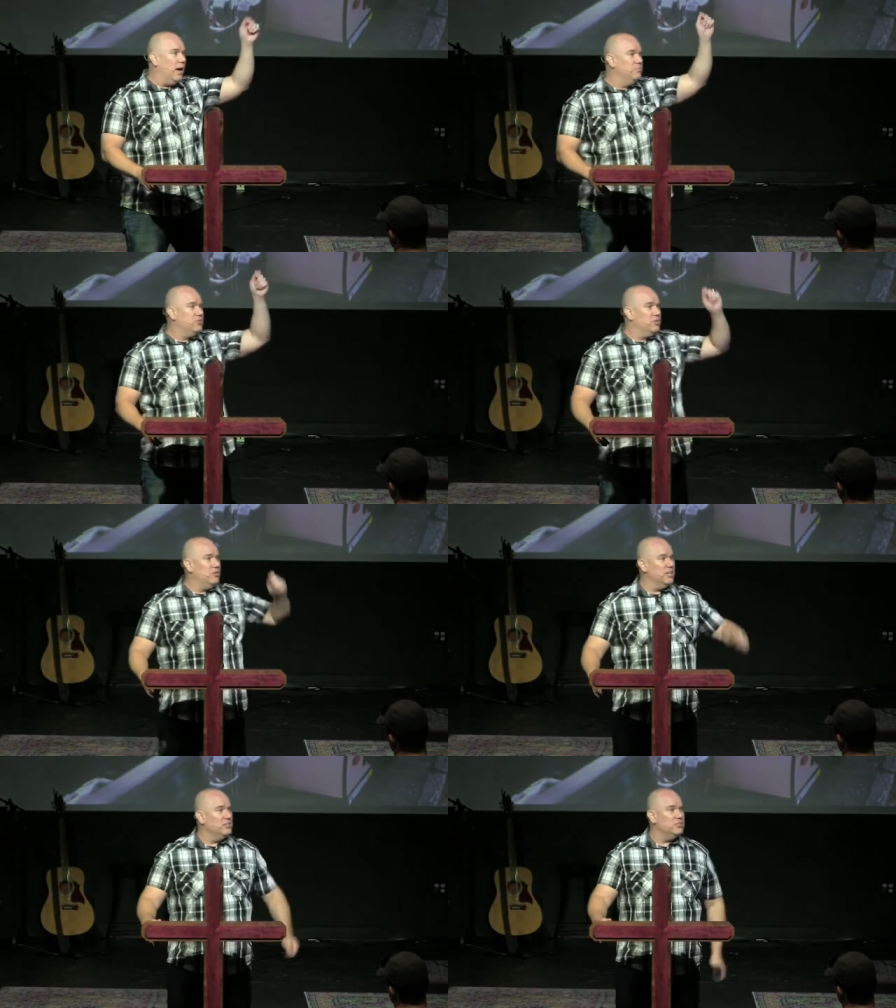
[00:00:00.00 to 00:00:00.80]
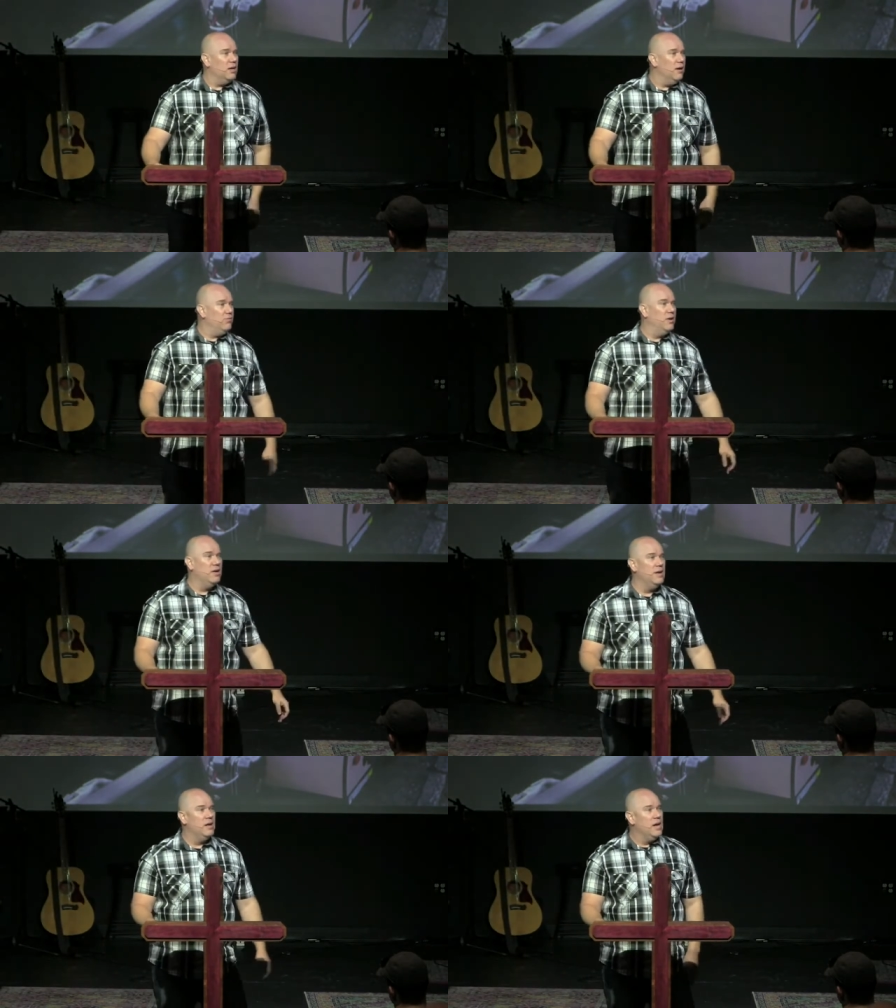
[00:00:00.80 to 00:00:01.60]
I'm checking stuff.
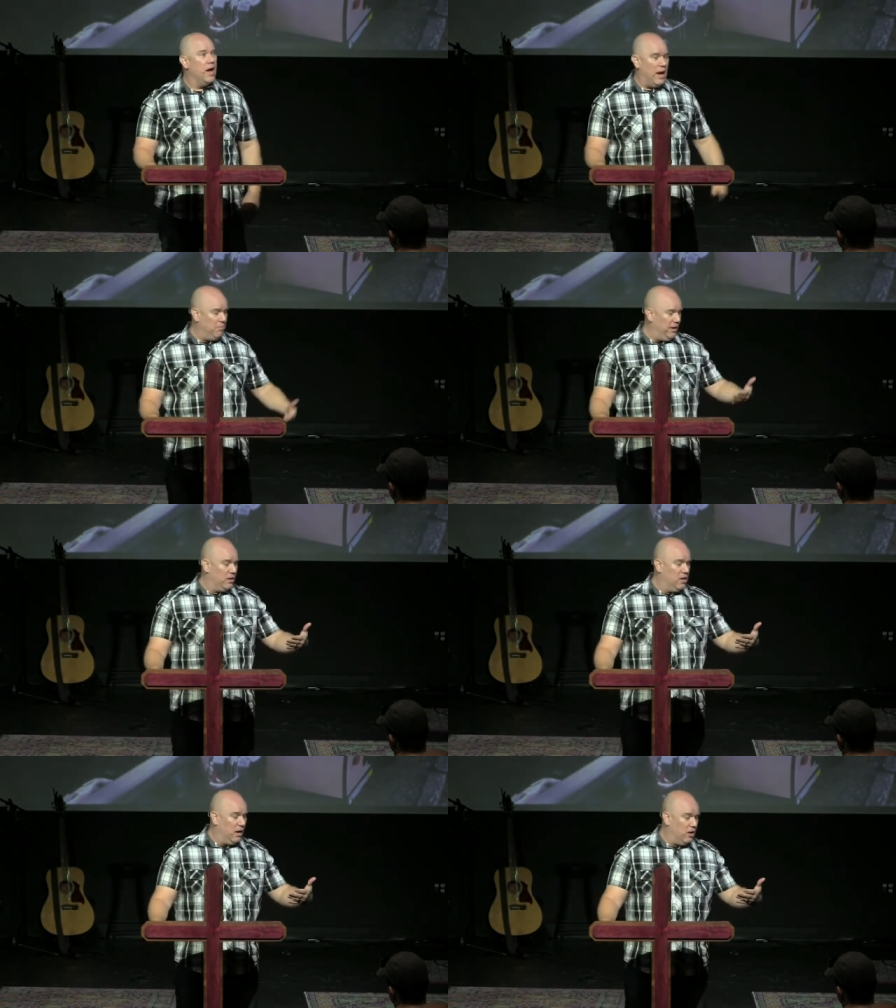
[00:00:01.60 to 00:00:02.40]
I'm like